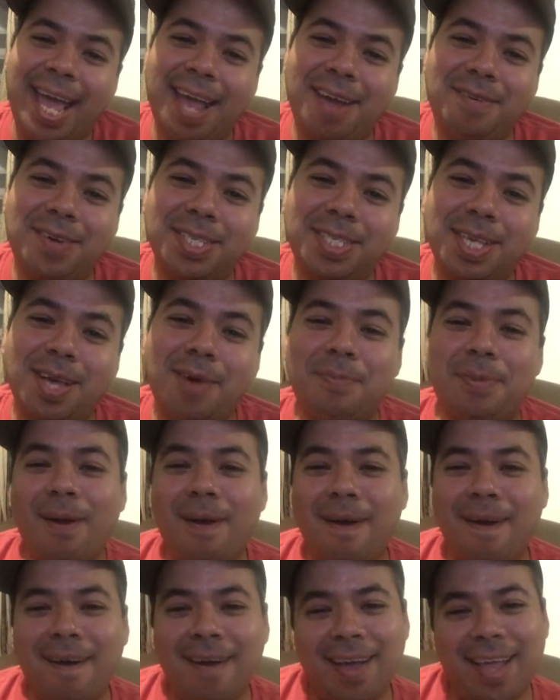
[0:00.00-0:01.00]
Hey, what's up,
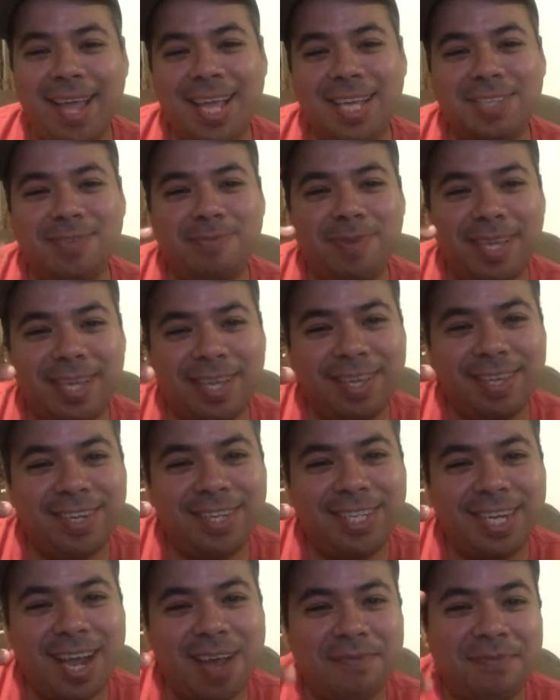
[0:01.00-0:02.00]
y'all? It's me,
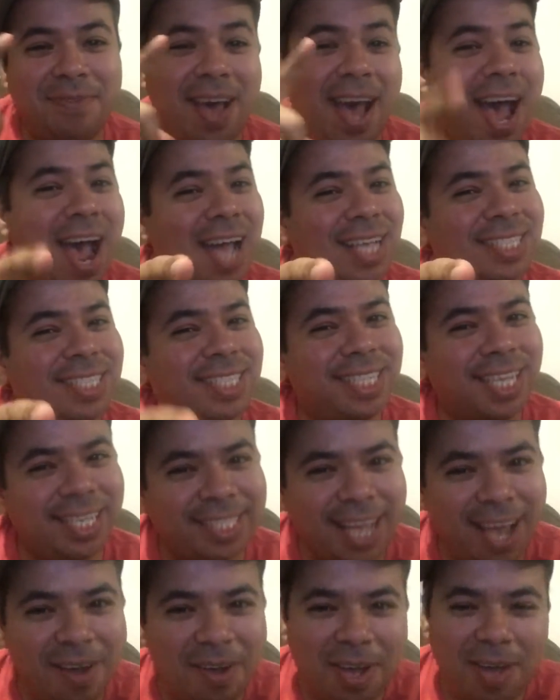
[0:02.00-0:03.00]
your chef, Isaac
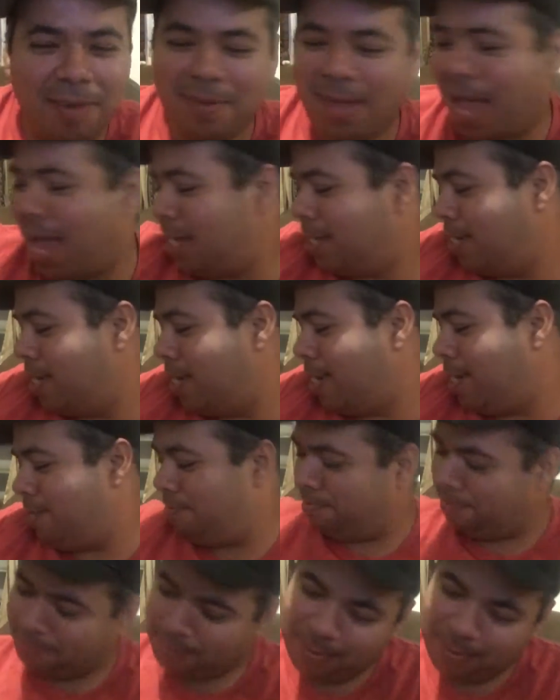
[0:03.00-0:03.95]
Santiago, coming at ya.